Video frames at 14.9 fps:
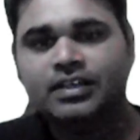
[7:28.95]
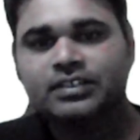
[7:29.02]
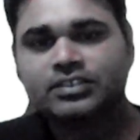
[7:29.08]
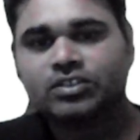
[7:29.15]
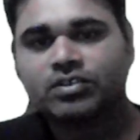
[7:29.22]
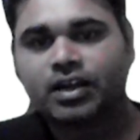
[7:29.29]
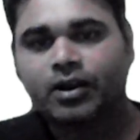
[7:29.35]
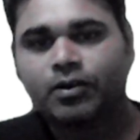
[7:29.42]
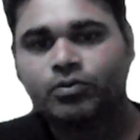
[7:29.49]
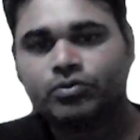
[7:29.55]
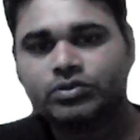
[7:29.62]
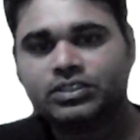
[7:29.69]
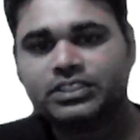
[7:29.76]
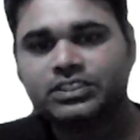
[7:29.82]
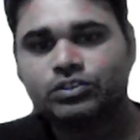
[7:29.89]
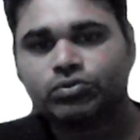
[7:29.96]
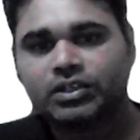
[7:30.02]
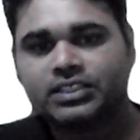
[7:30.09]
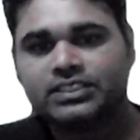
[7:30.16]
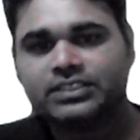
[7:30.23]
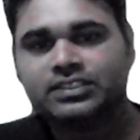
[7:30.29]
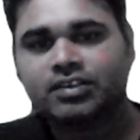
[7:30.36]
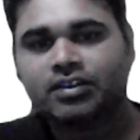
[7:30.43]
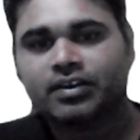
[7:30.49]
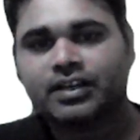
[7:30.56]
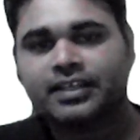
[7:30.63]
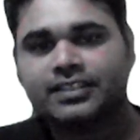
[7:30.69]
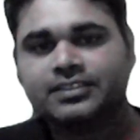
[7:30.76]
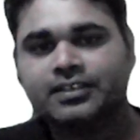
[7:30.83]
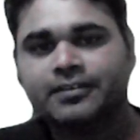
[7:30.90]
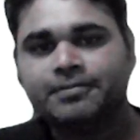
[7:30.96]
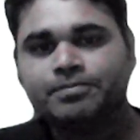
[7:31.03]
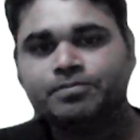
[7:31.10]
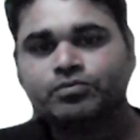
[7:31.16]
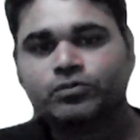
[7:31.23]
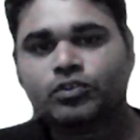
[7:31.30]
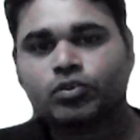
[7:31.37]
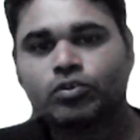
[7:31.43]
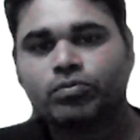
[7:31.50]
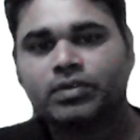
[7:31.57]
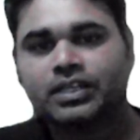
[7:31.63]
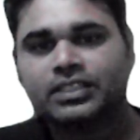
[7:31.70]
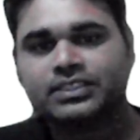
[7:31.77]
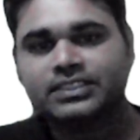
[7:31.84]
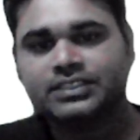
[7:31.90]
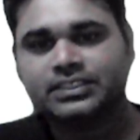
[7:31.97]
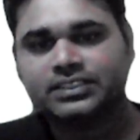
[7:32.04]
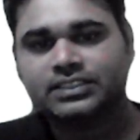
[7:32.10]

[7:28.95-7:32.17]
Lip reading: So now each one is called as the chromatids.